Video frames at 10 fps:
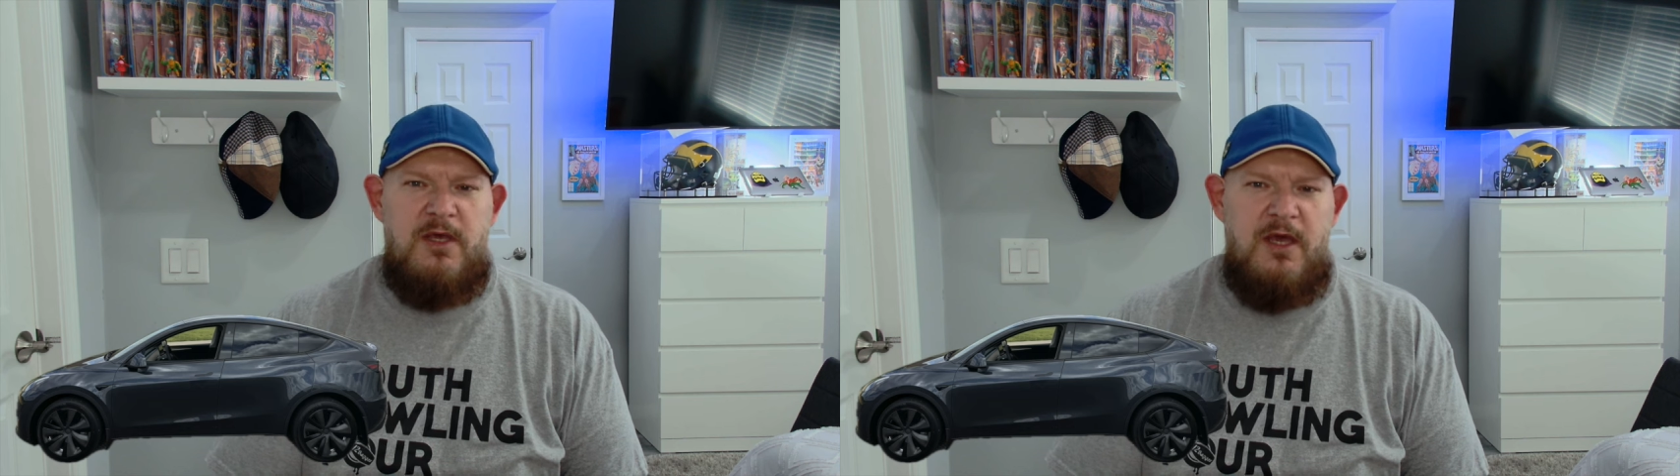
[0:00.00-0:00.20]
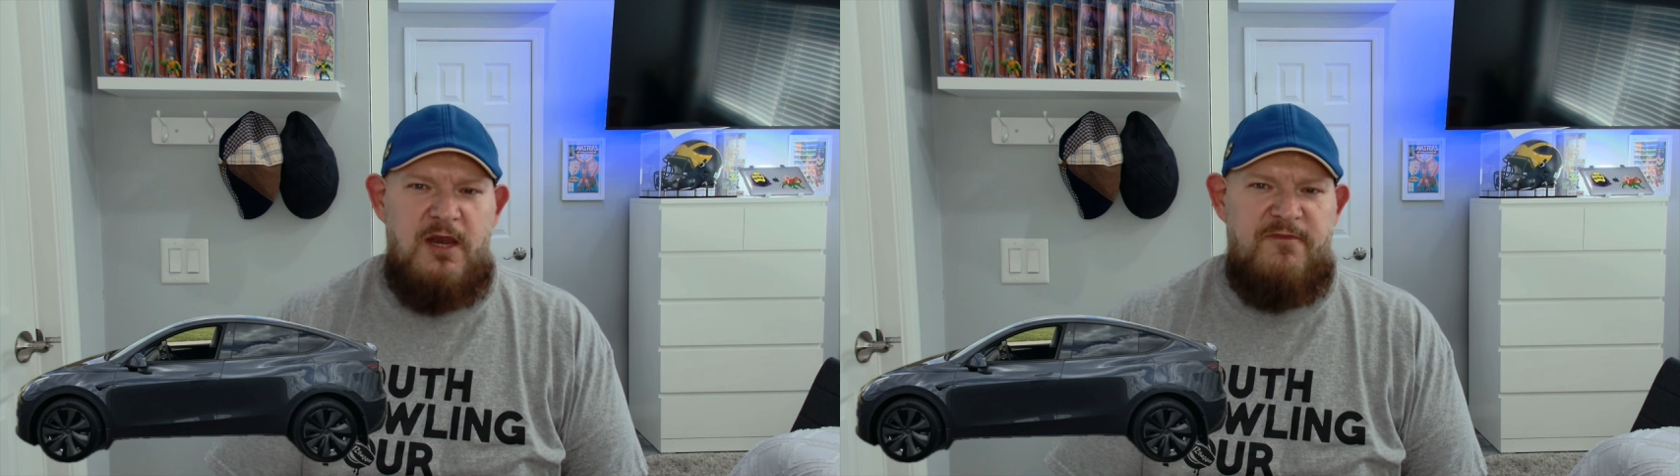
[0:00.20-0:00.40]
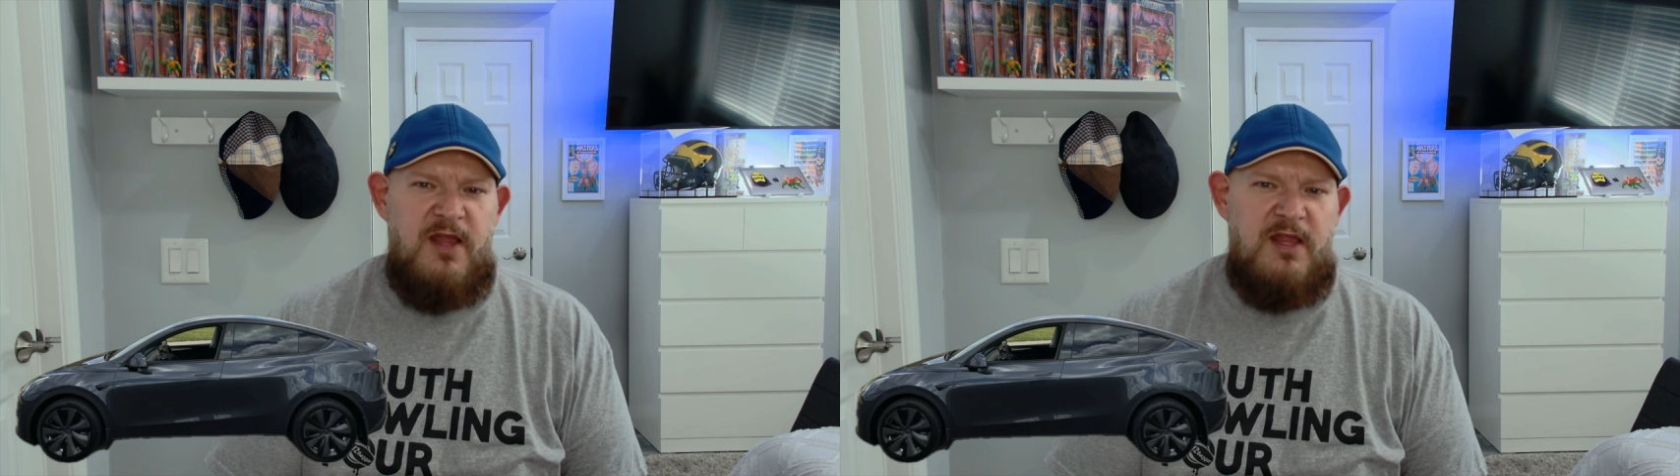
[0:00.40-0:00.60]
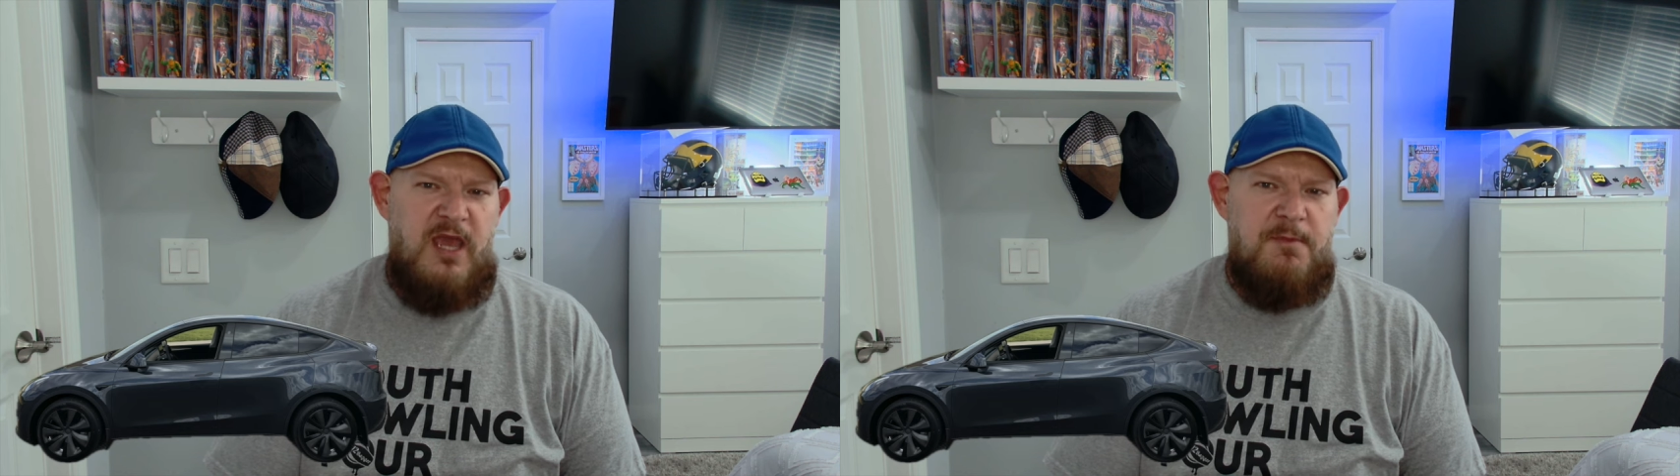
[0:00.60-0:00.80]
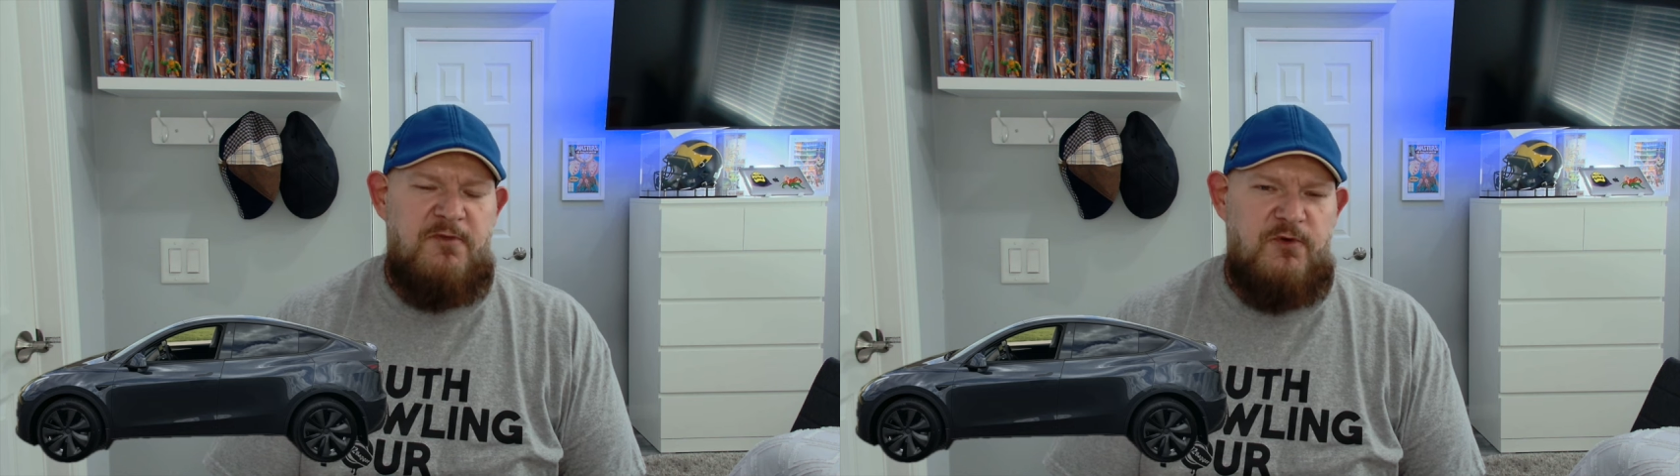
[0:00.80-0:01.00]
And it finally
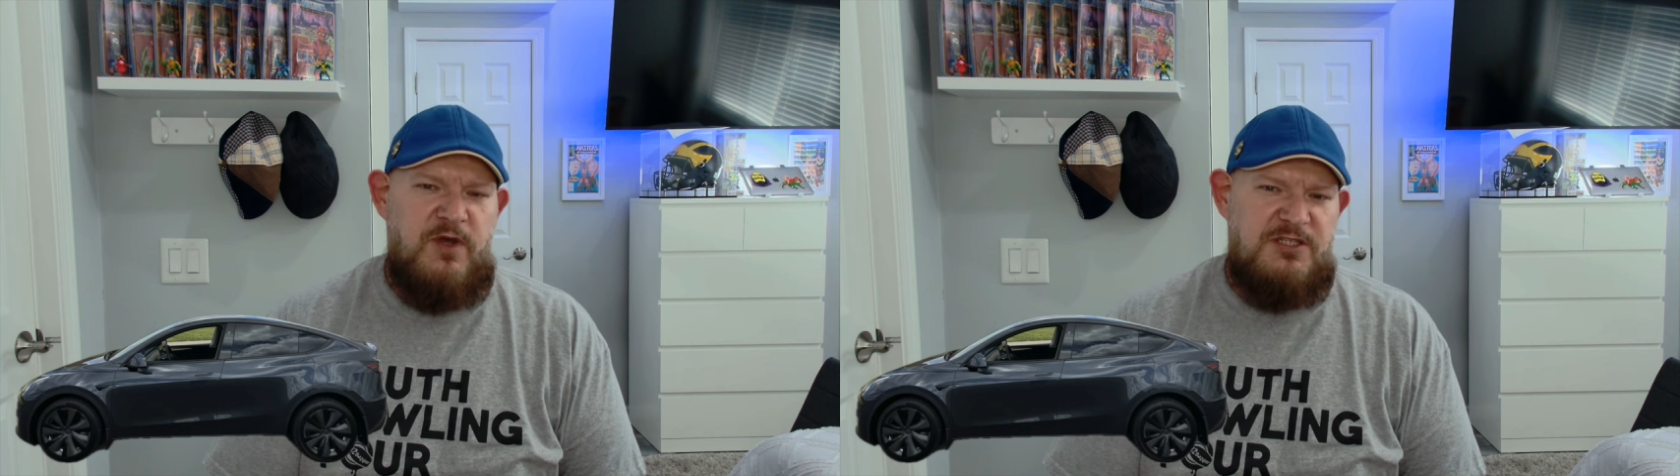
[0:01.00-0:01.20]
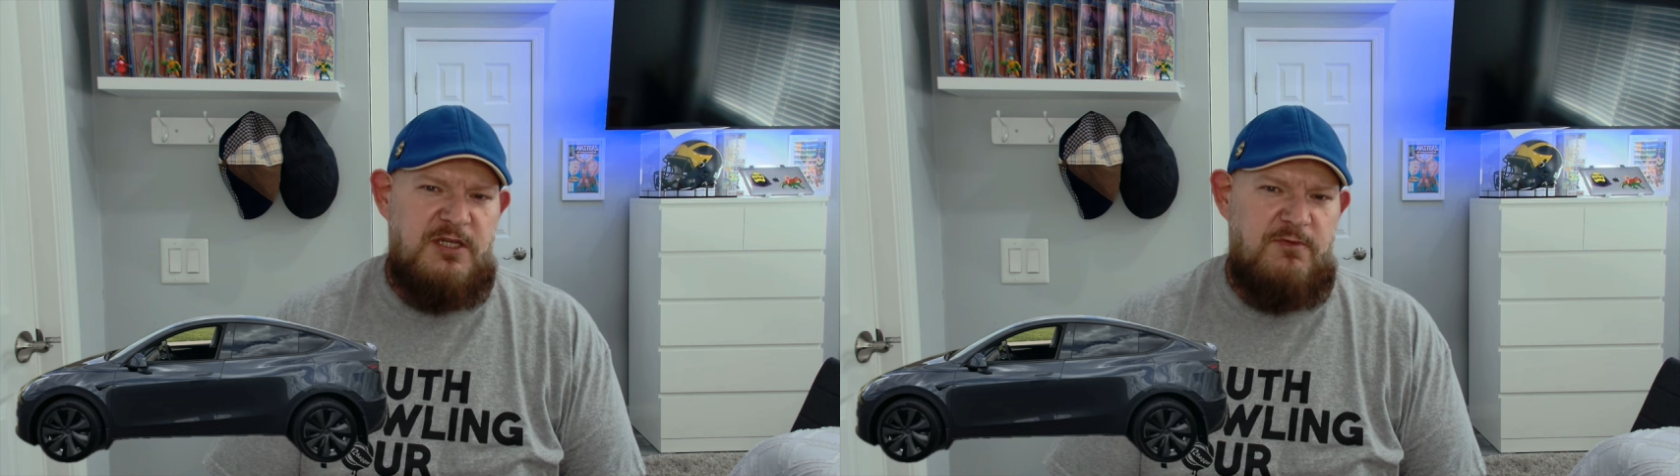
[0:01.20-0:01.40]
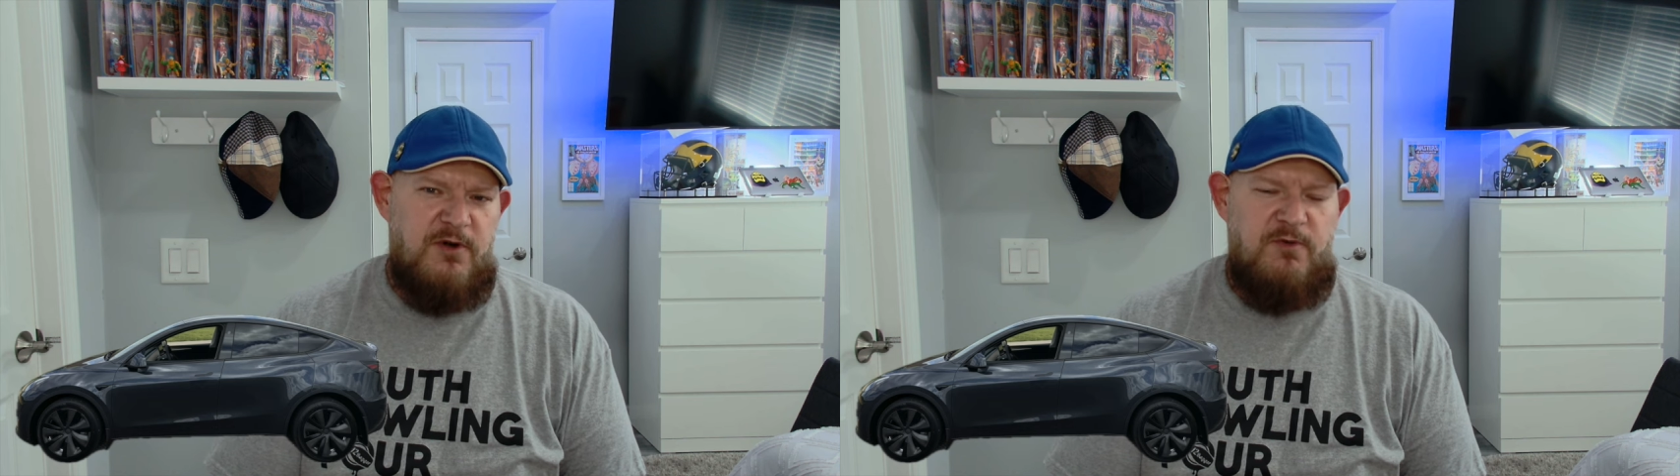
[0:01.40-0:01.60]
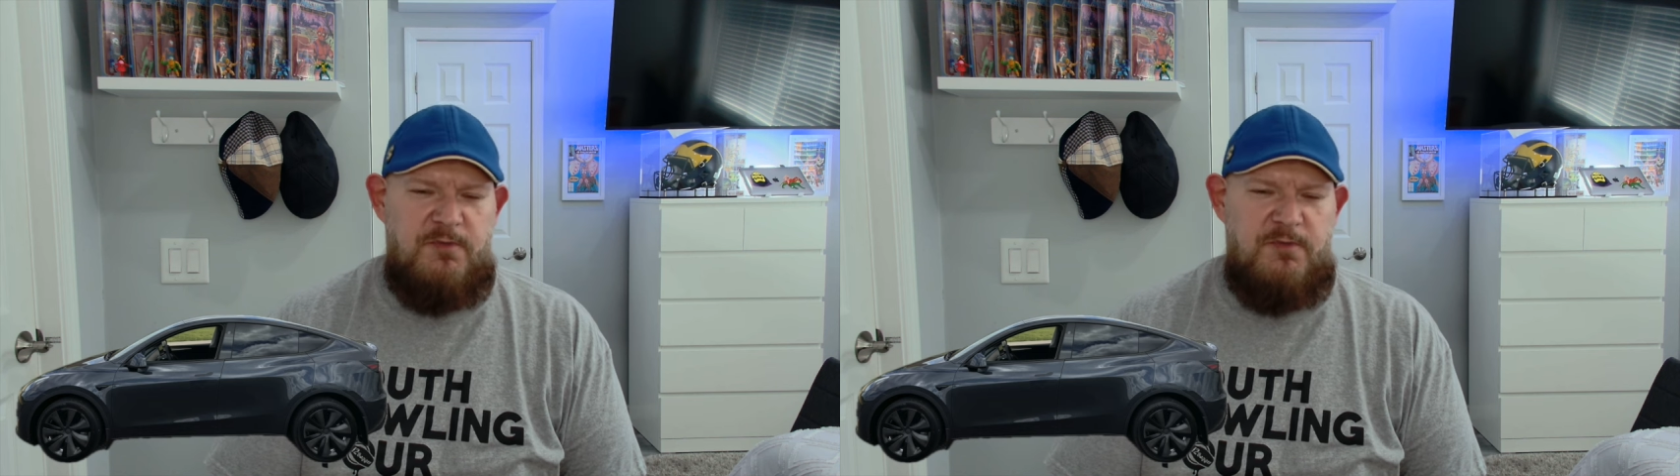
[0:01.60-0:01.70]
came to fruition where we